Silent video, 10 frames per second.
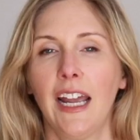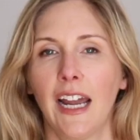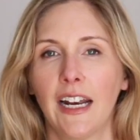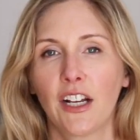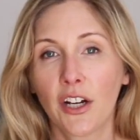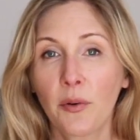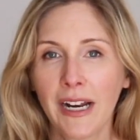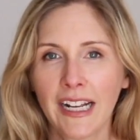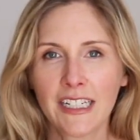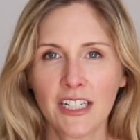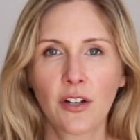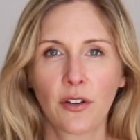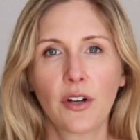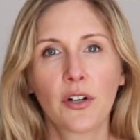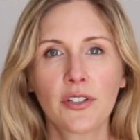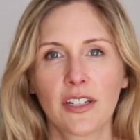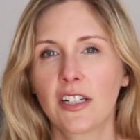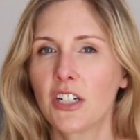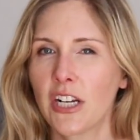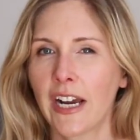And a good way to get to know those is
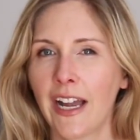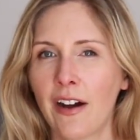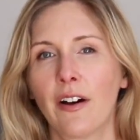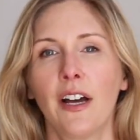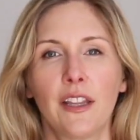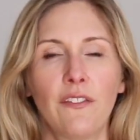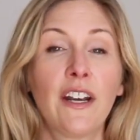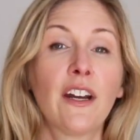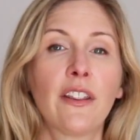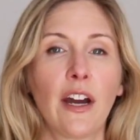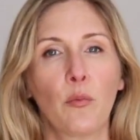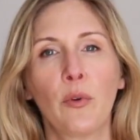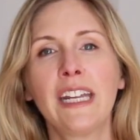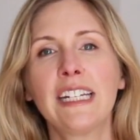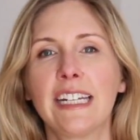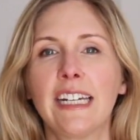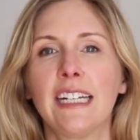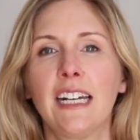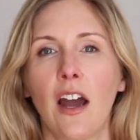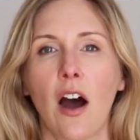to check out the video that we
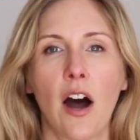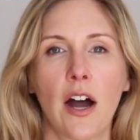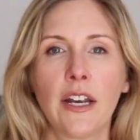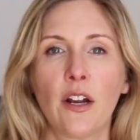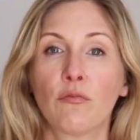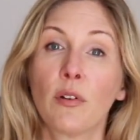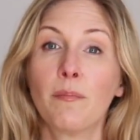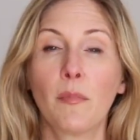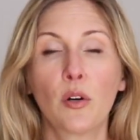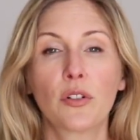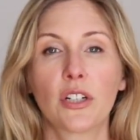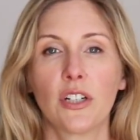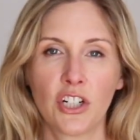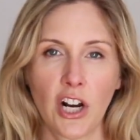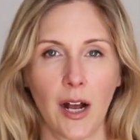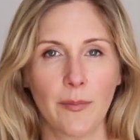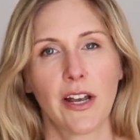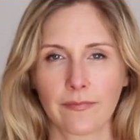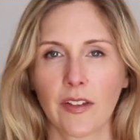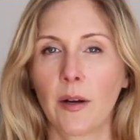did on remote jobs.
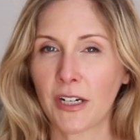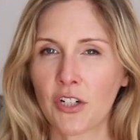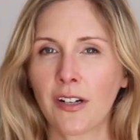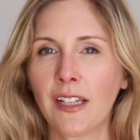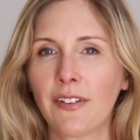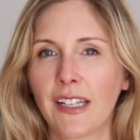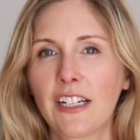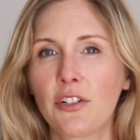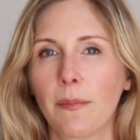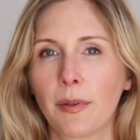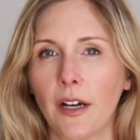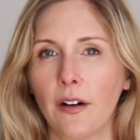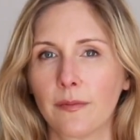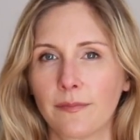I'll make sure to leave a link to it below.